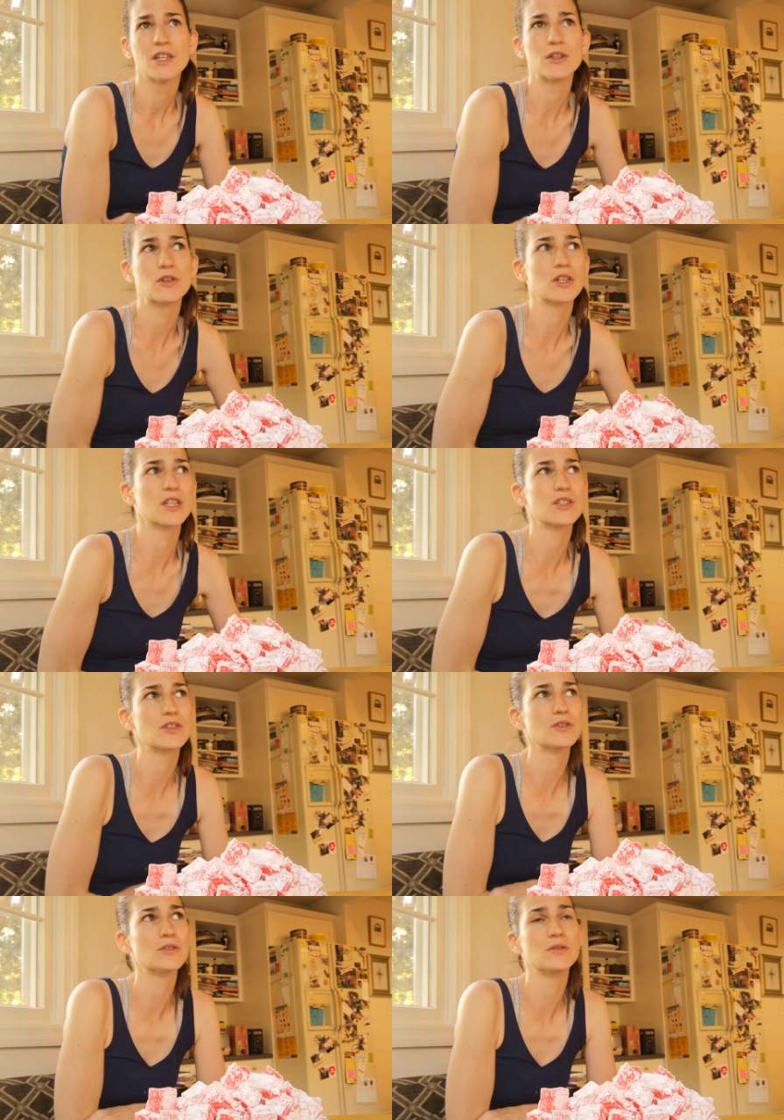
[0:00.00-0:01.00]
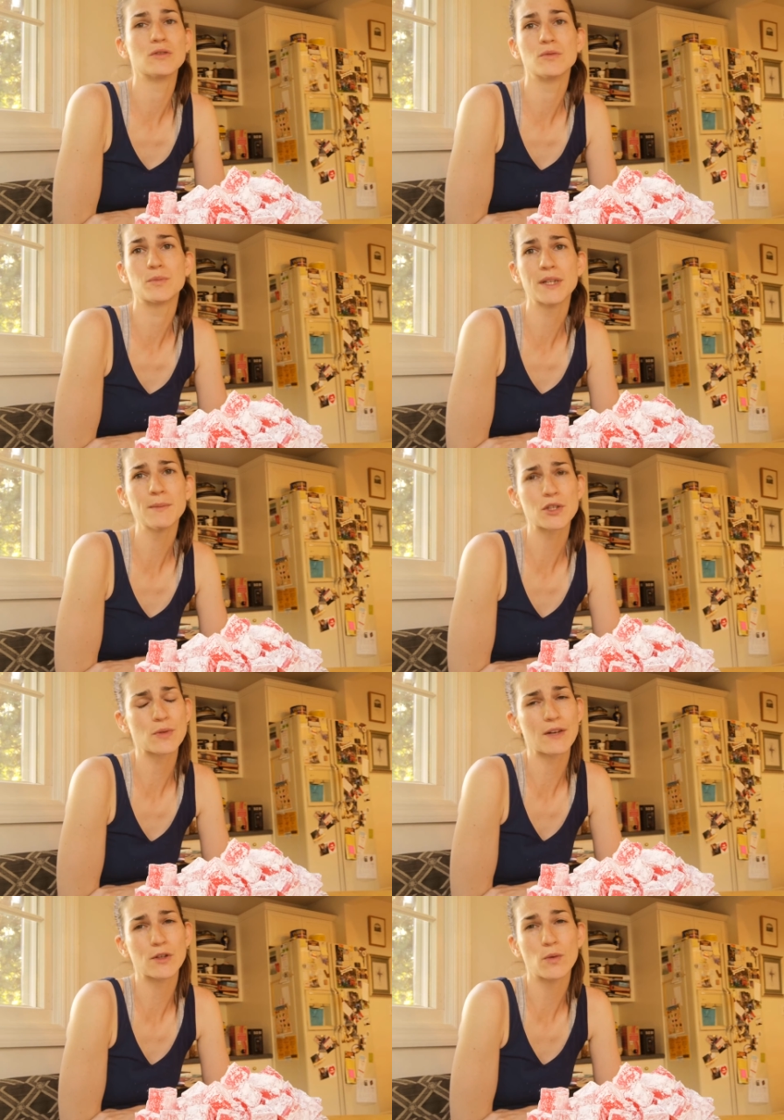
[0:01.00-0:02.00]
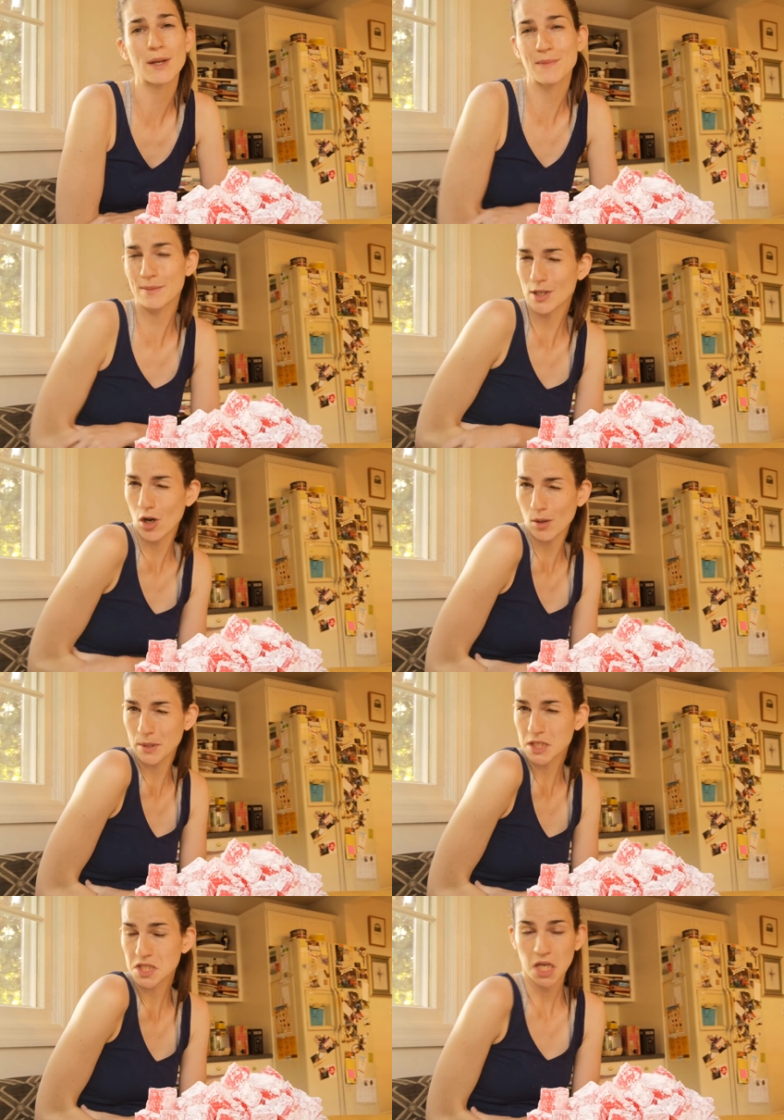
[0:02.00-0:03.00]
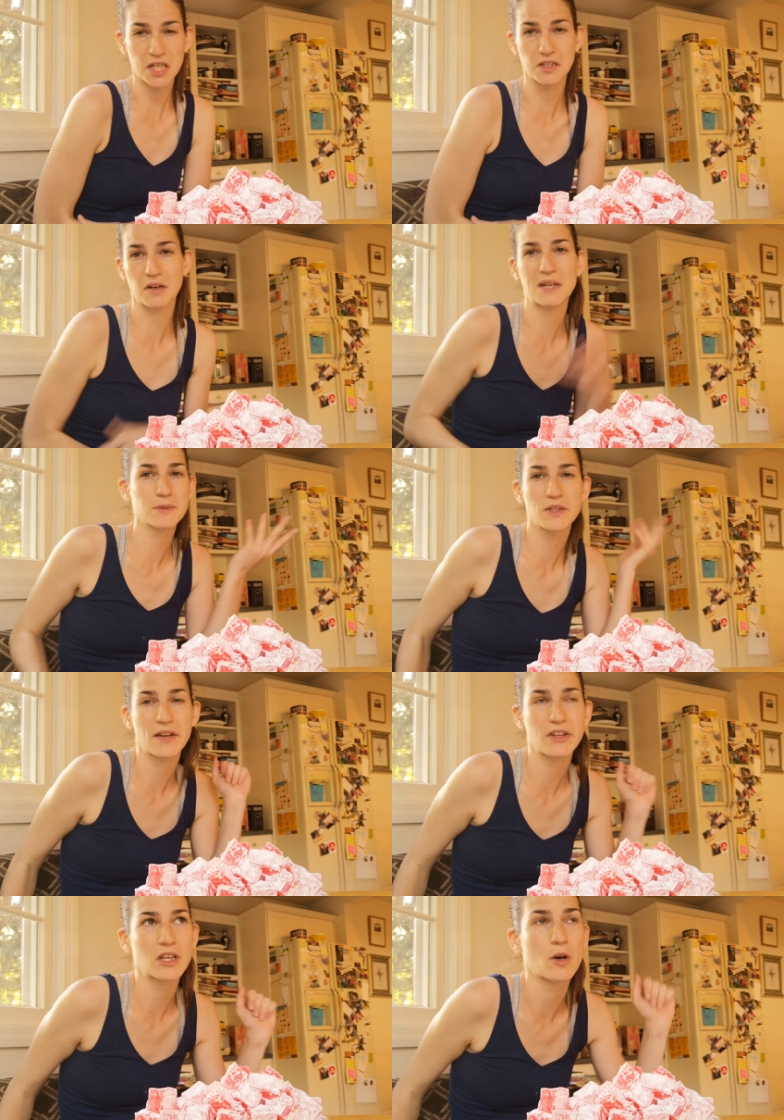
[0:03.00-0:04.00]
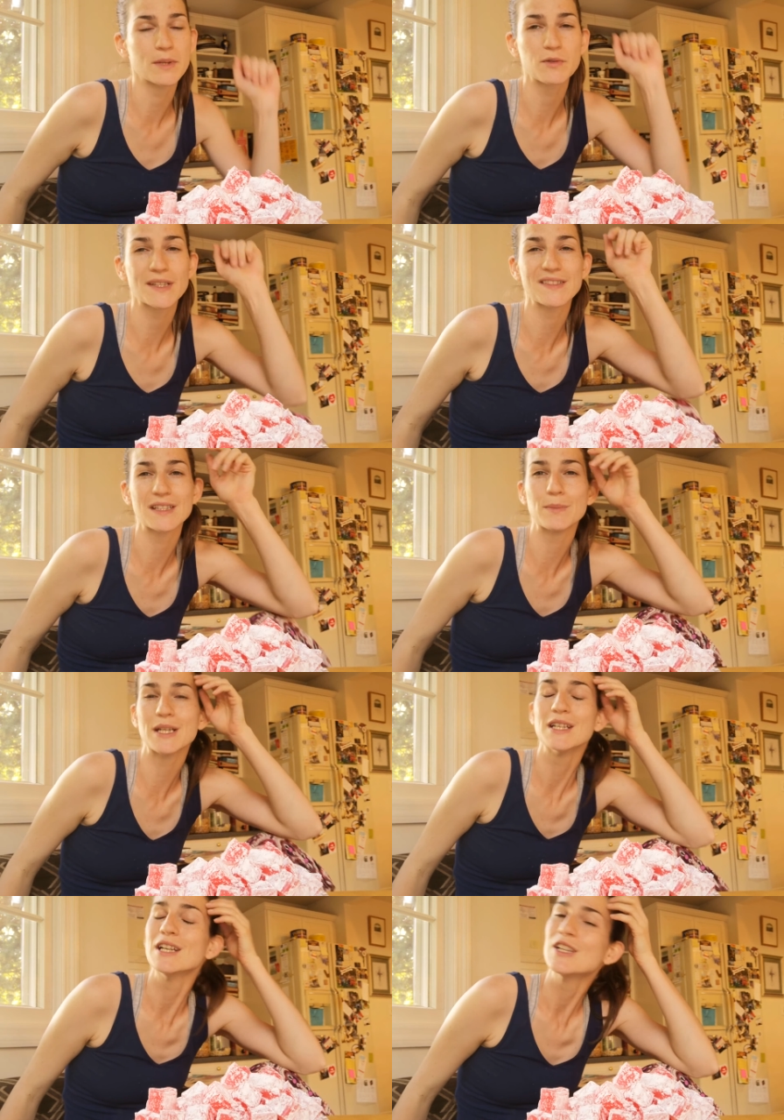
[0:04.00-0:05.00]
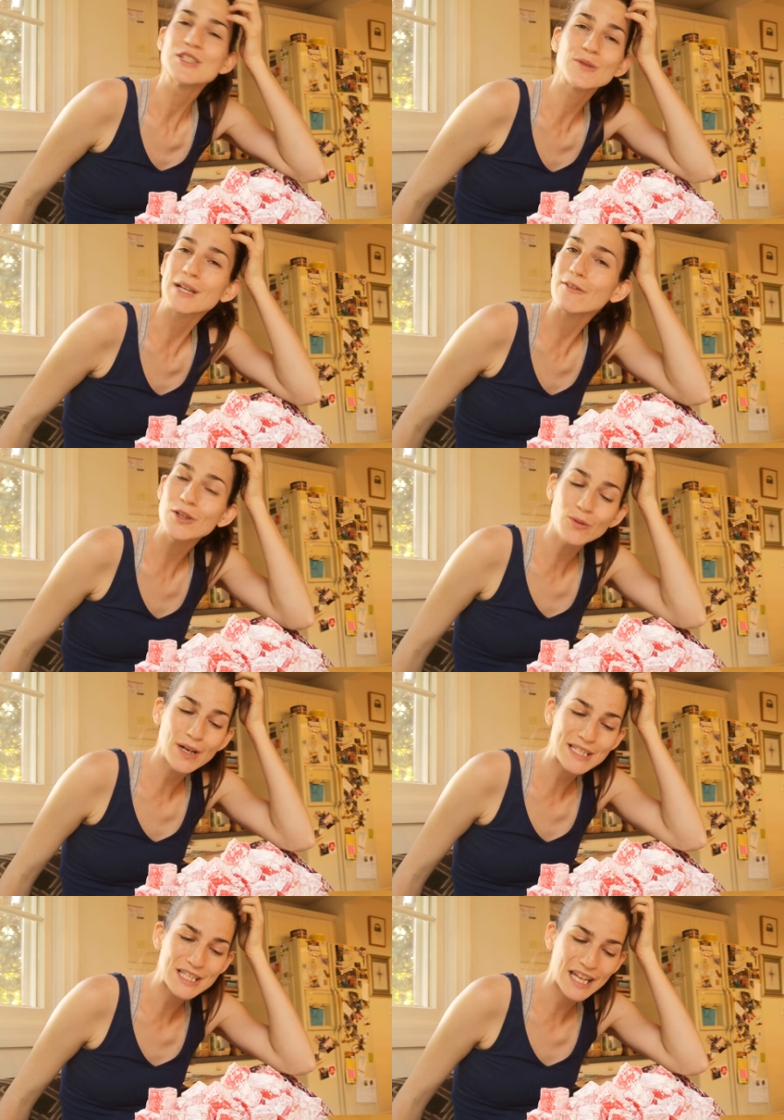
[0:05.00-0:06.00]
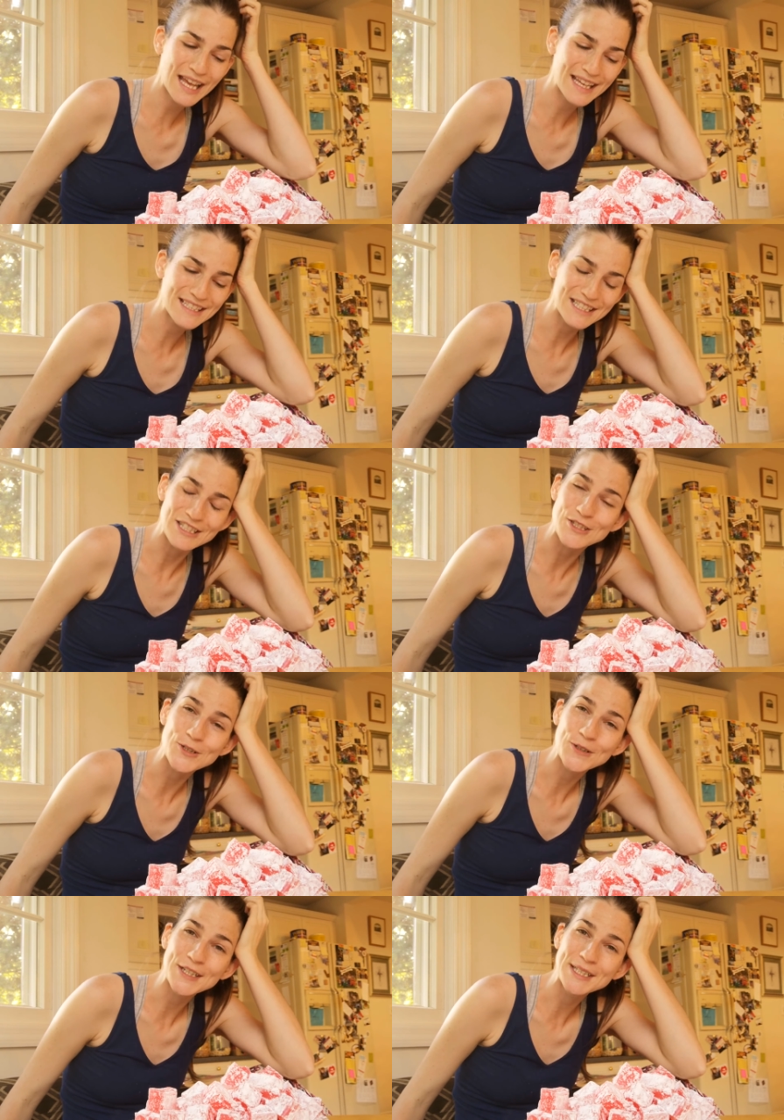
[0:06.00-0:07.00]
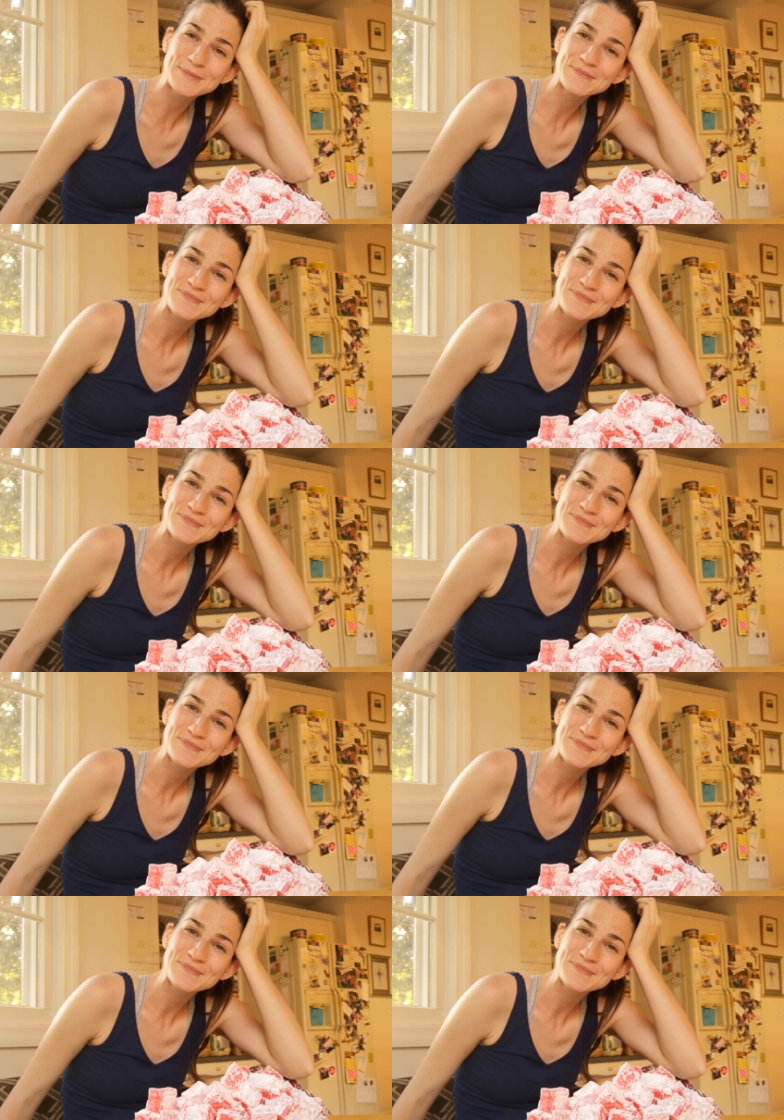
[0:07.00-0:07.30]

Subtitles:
You could do pretty much whatever you want. Maybe almond. I don't know. I'm doing everything almond recently. But do whatever you want and enjoy.